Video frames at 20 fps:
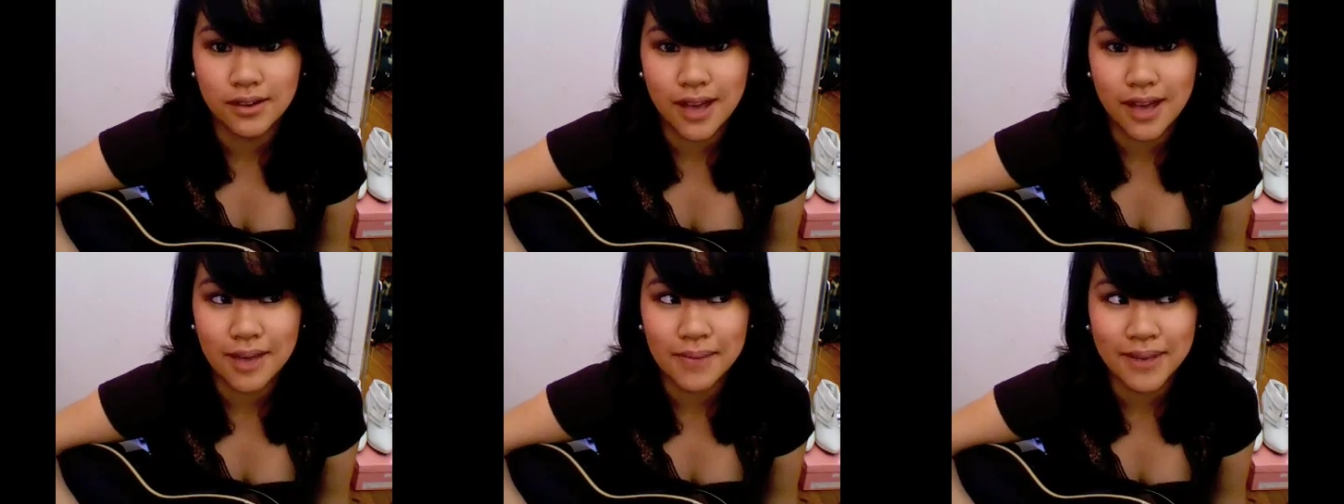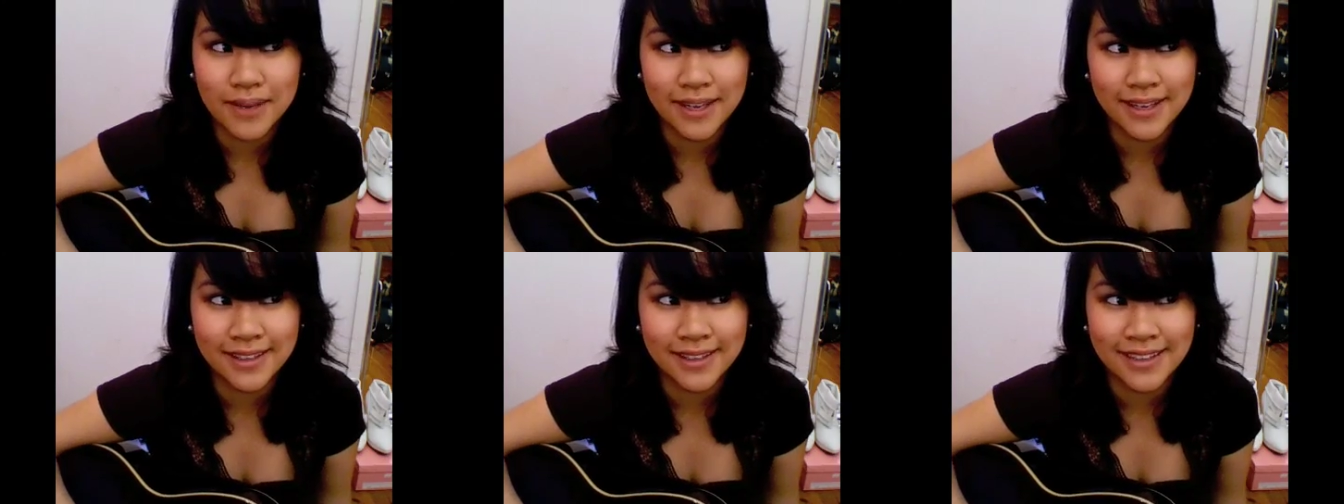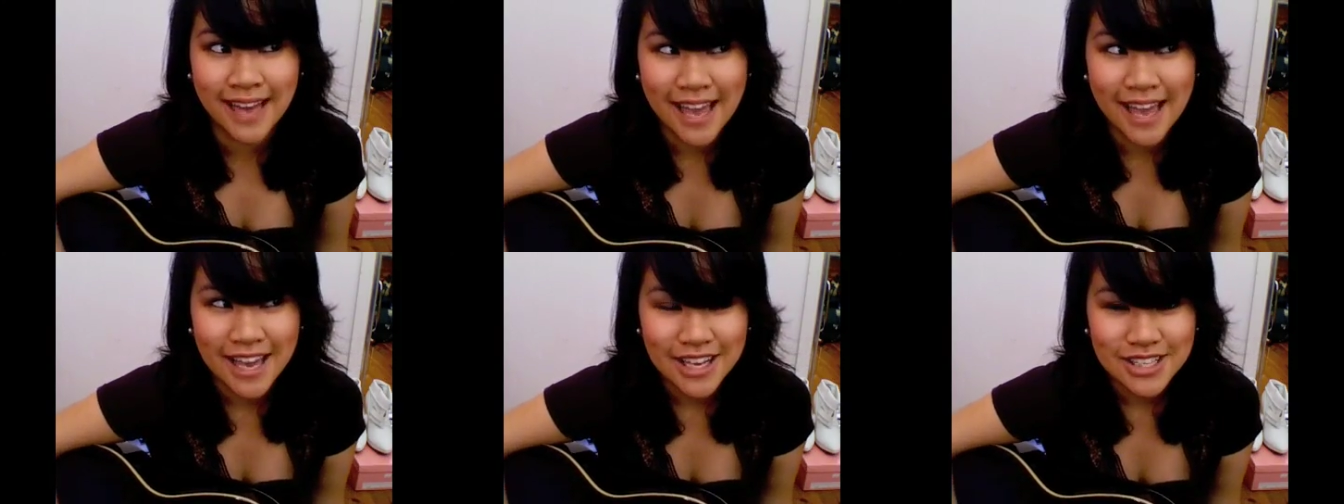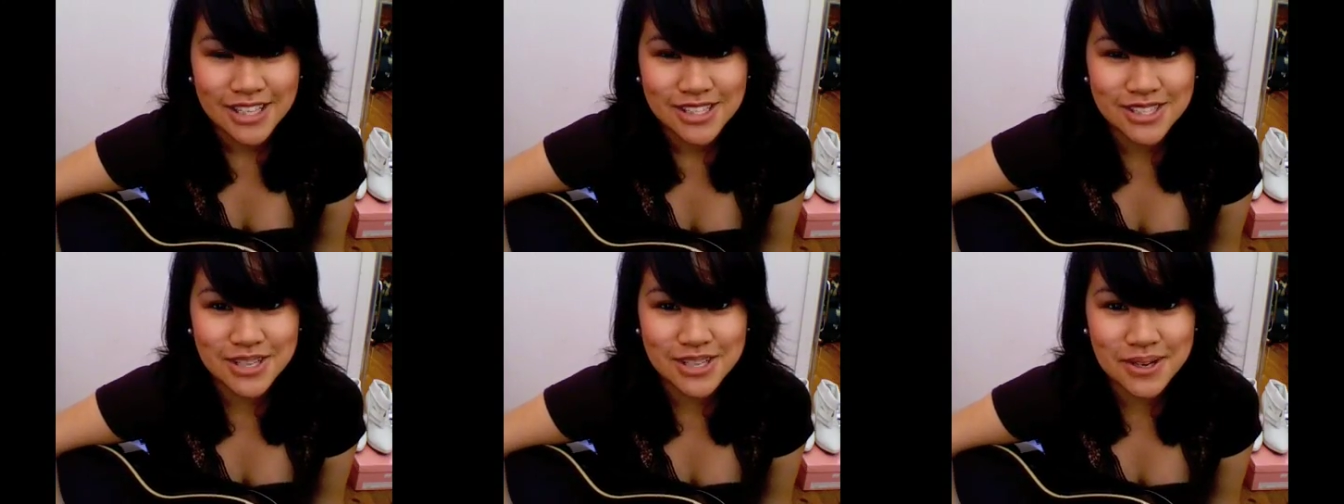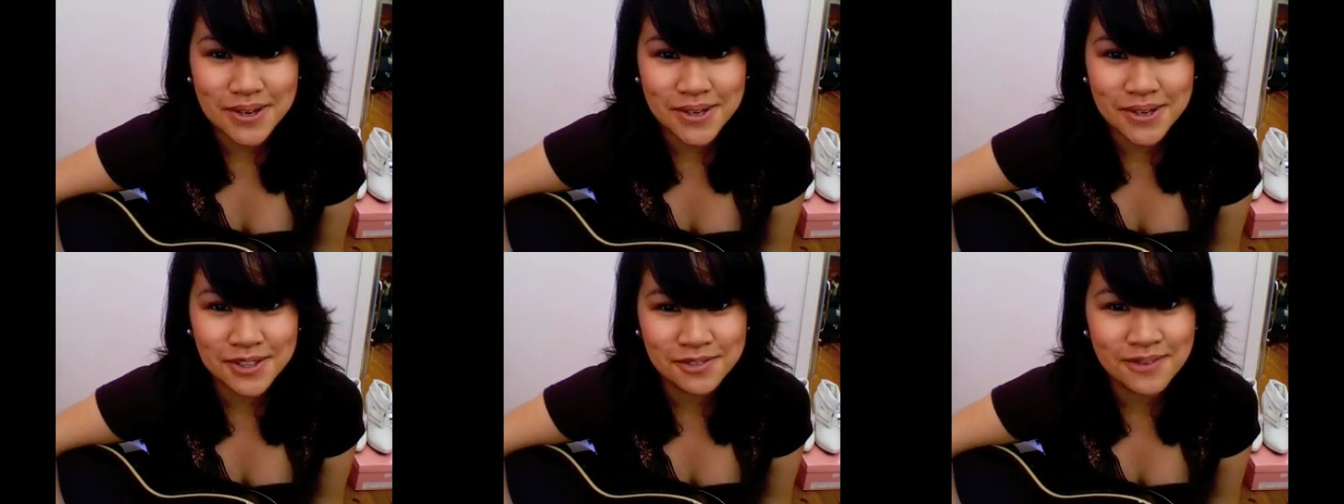I mean, do
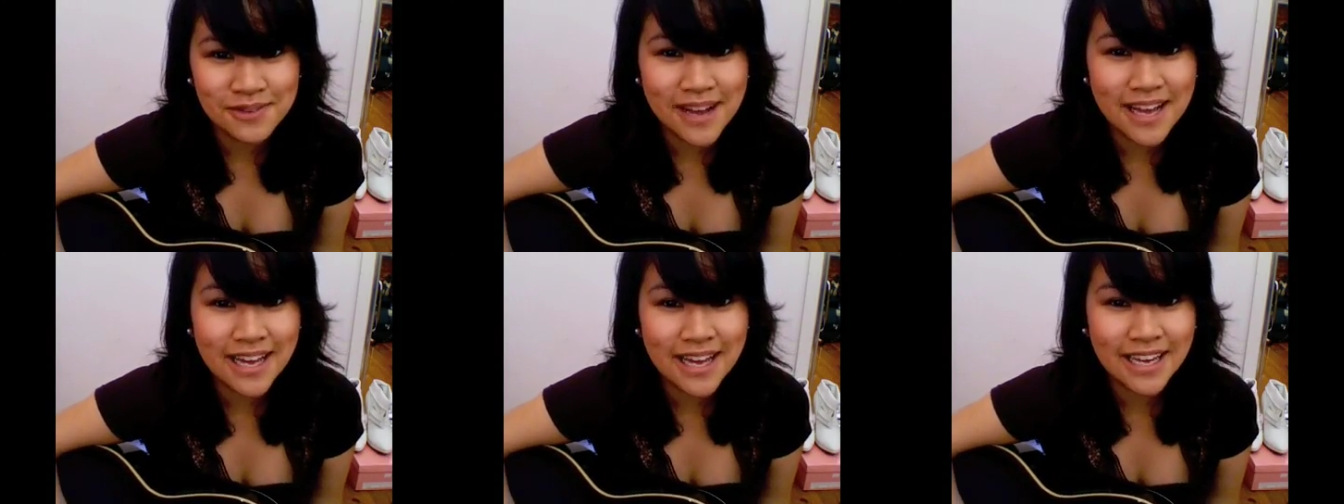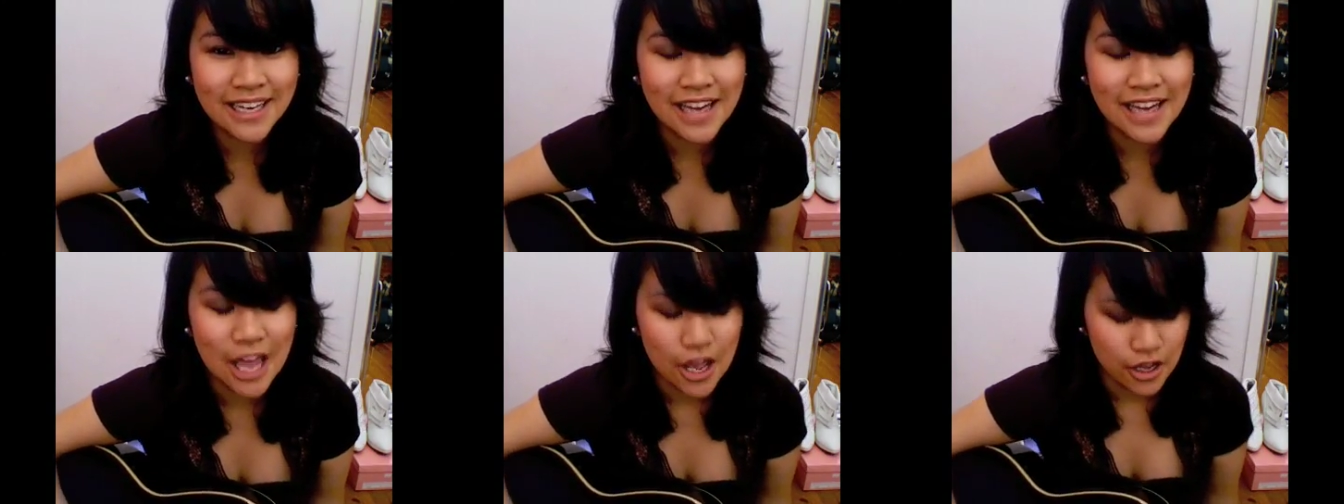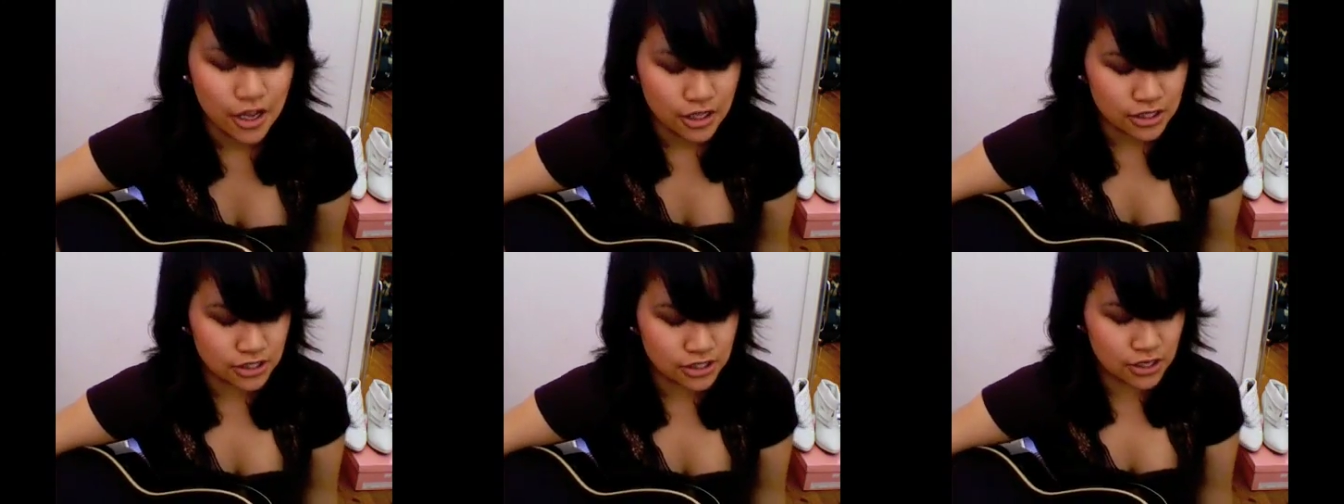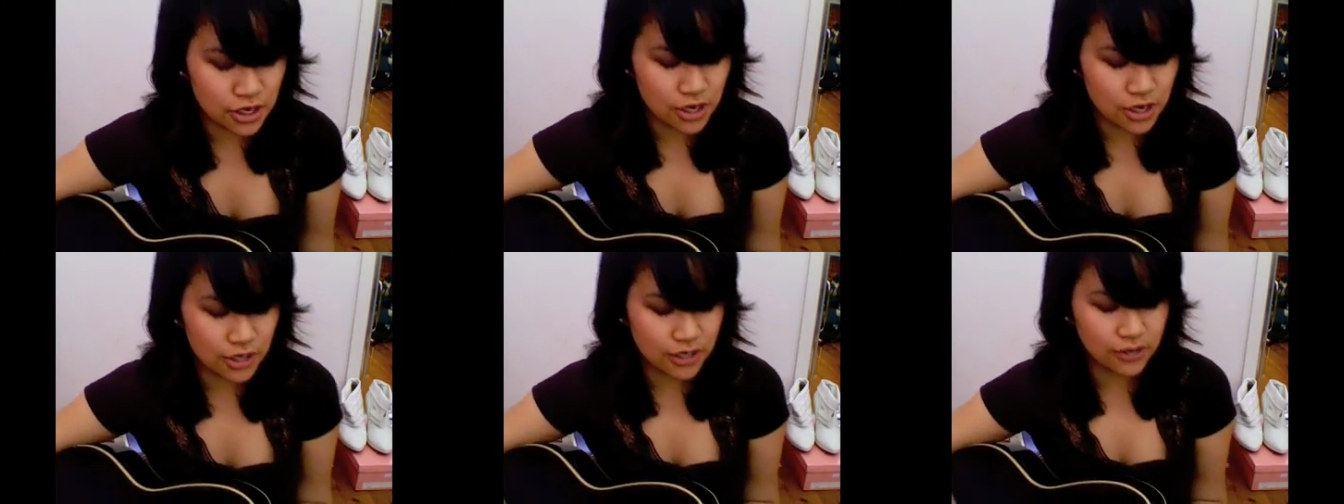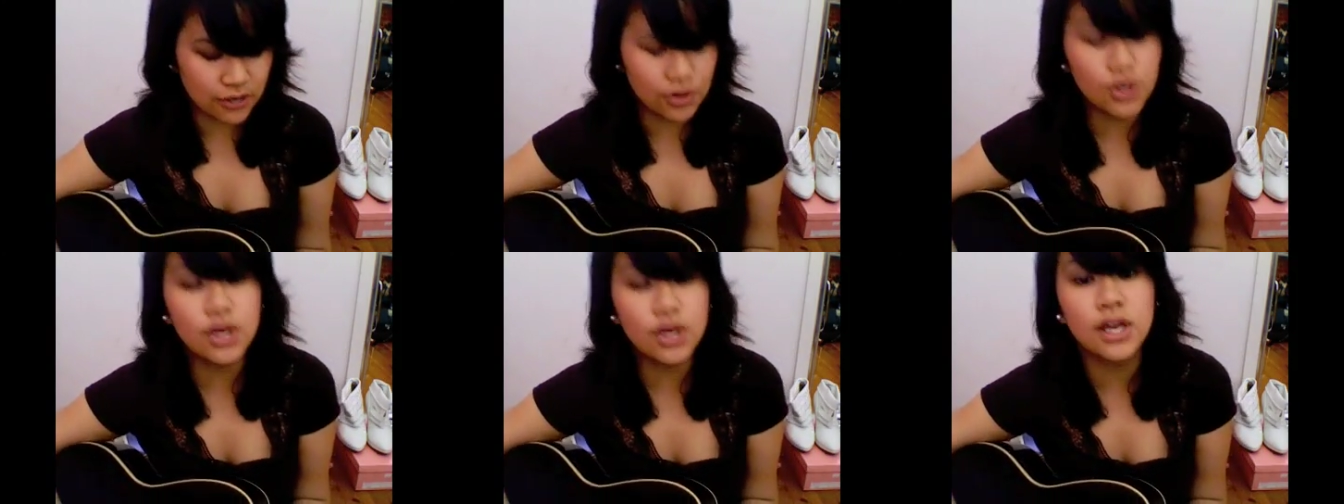you mind
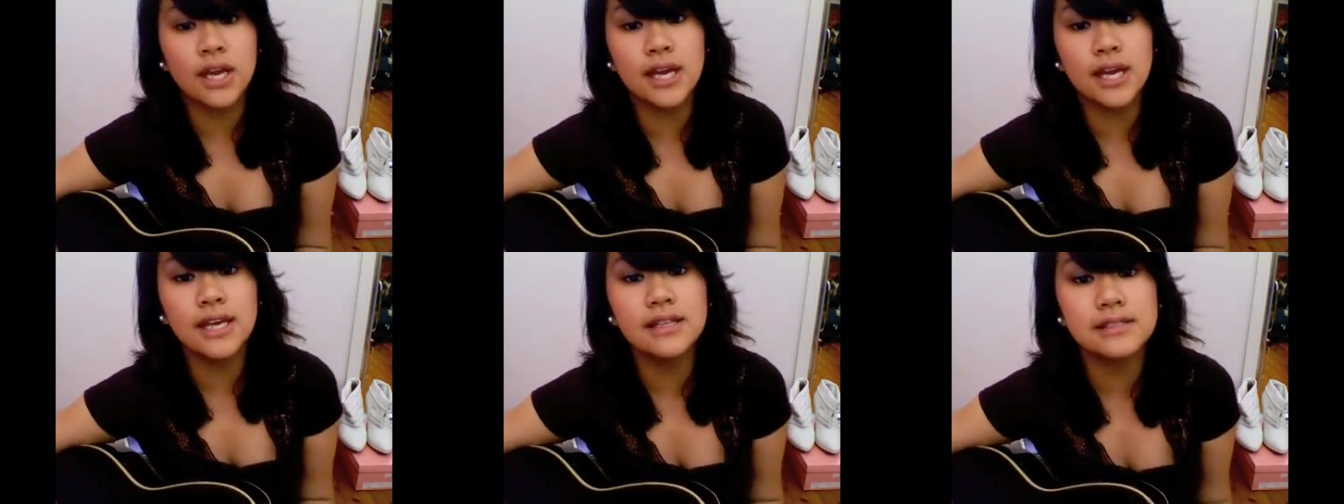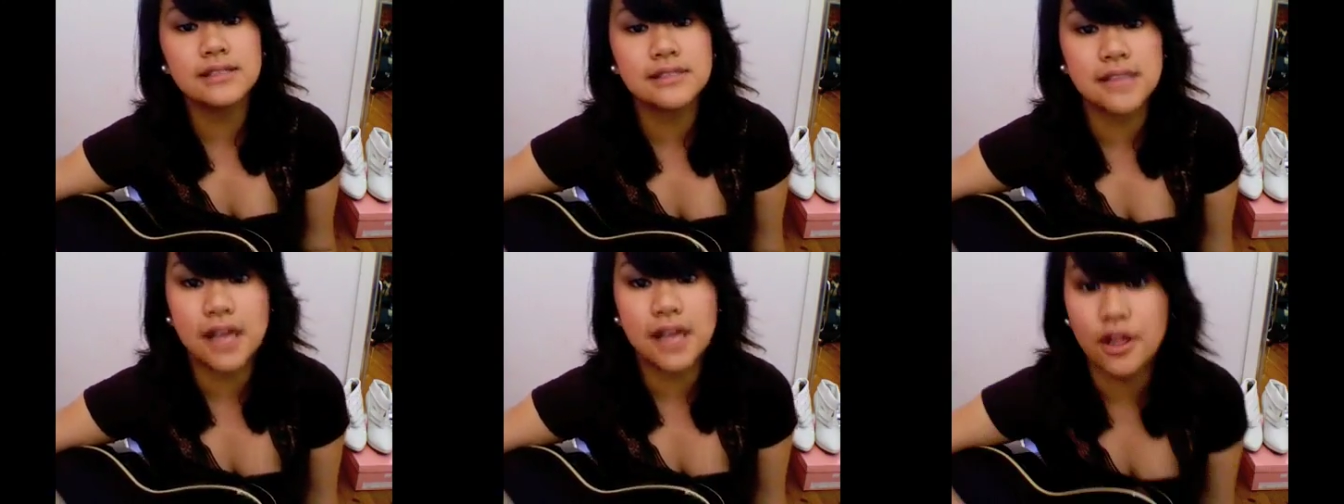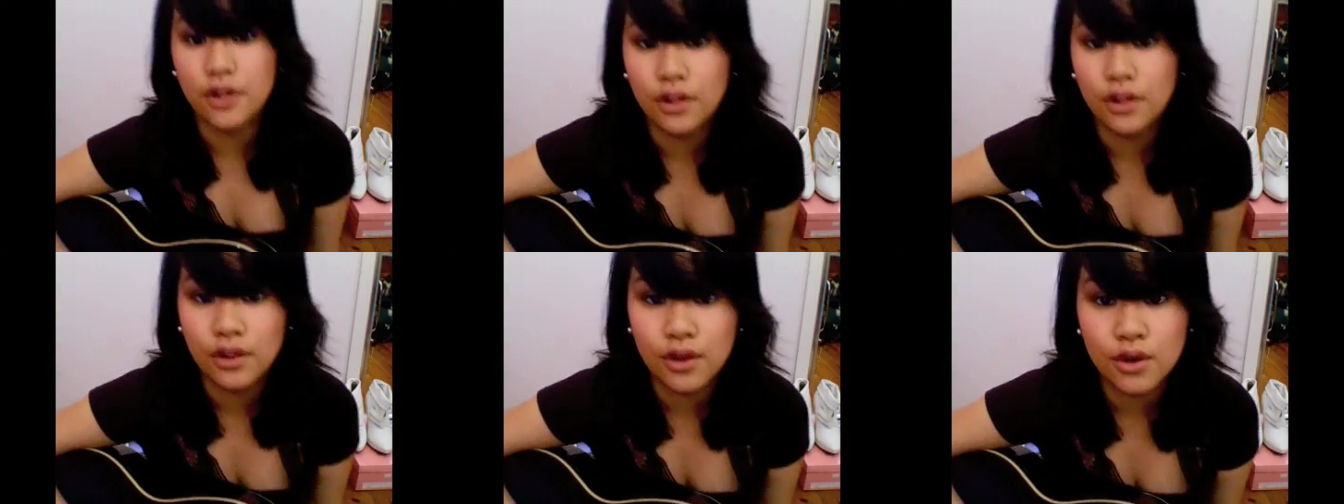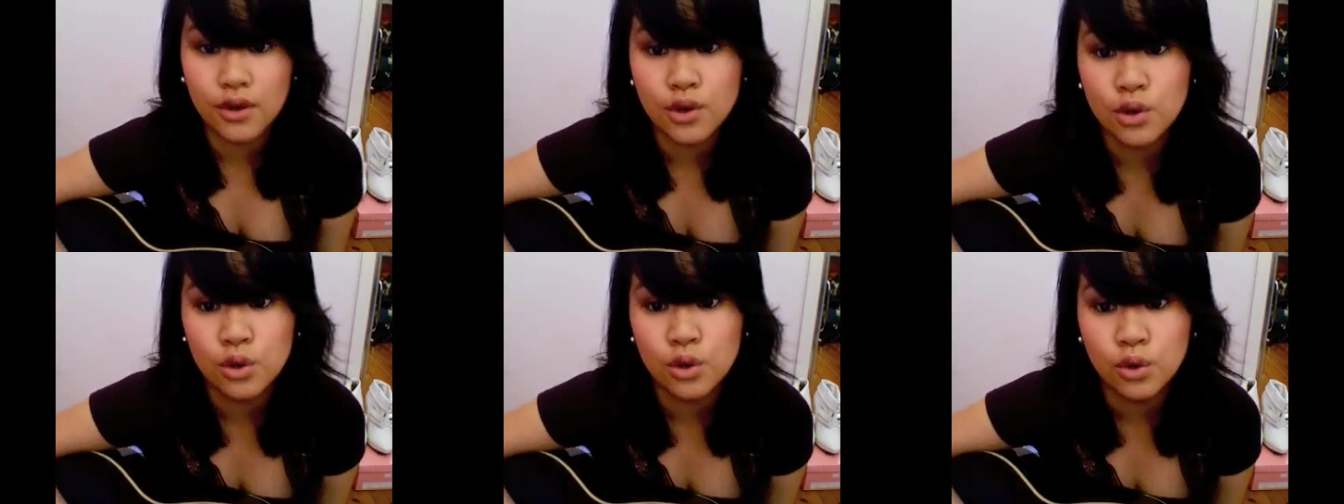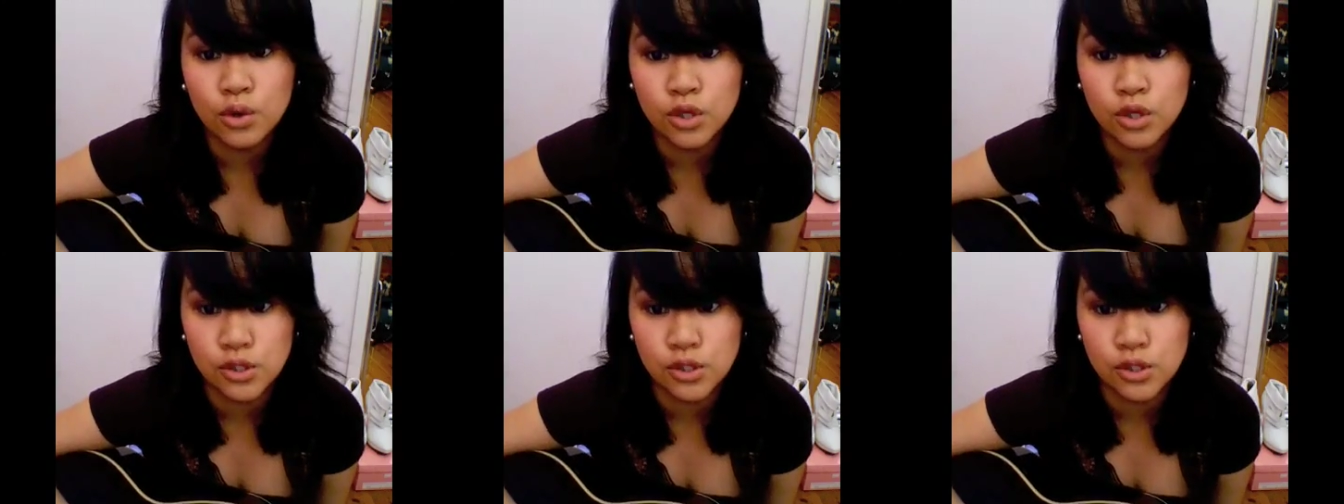turning the heat down low?